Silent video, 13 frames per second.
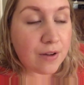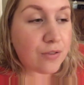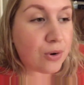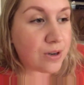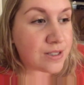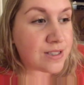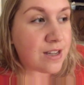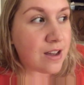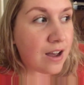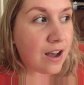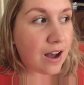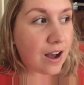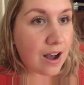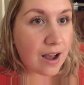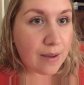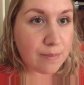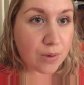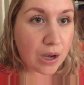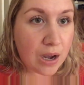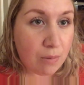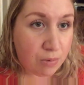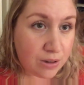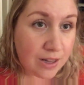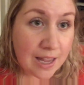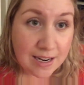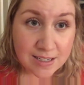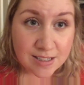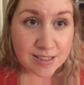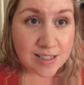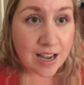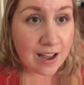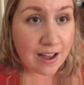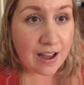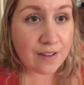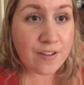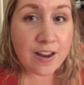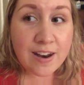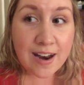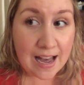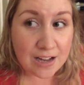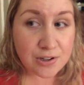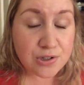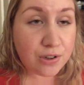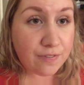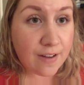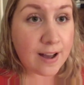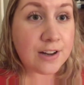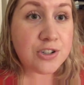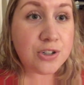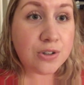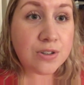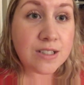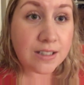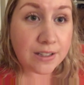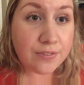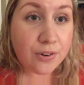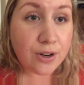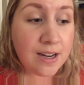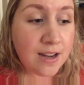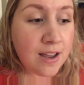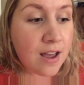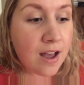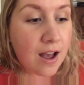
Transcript: Of course, I would like to have a natural vaginal delivery.